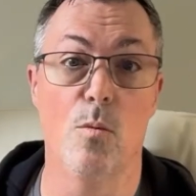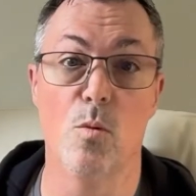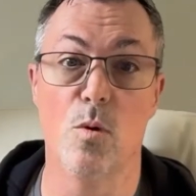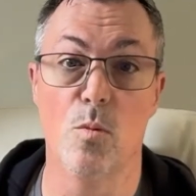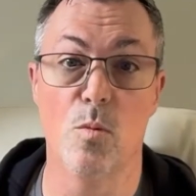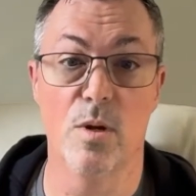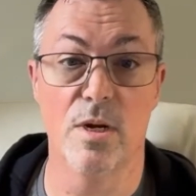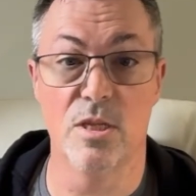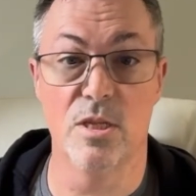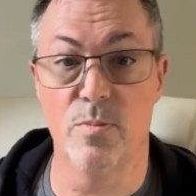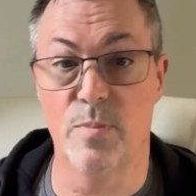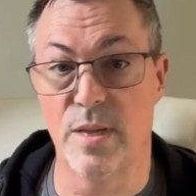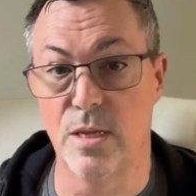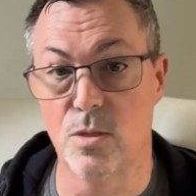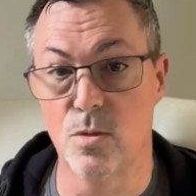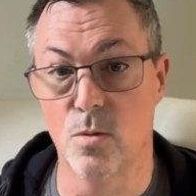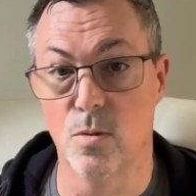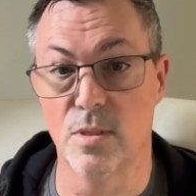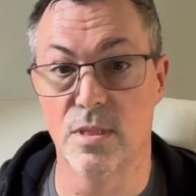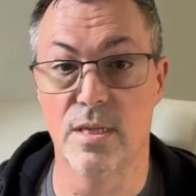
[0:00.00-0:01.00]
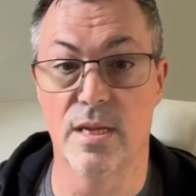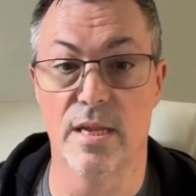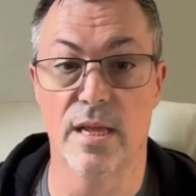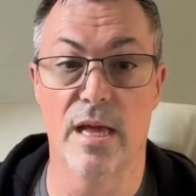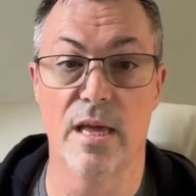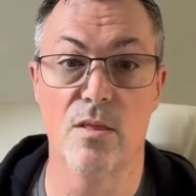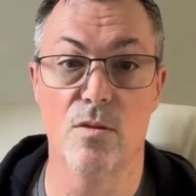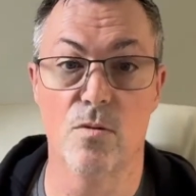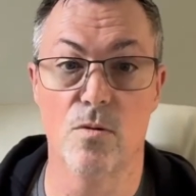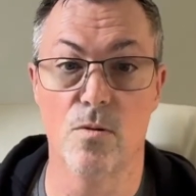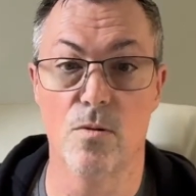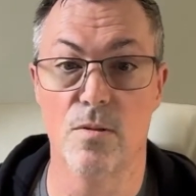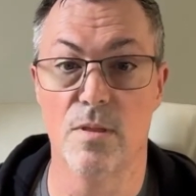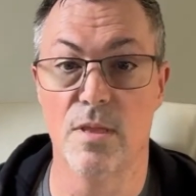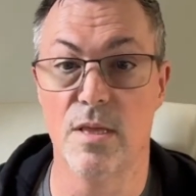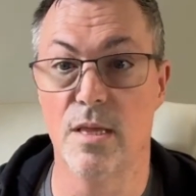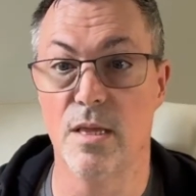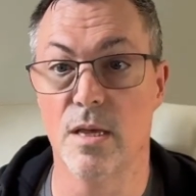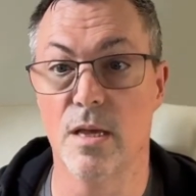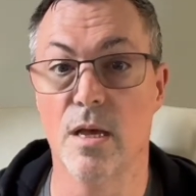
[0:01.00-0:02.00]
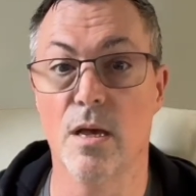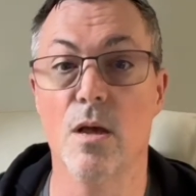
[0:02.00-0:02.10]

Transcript: what is being taught today through the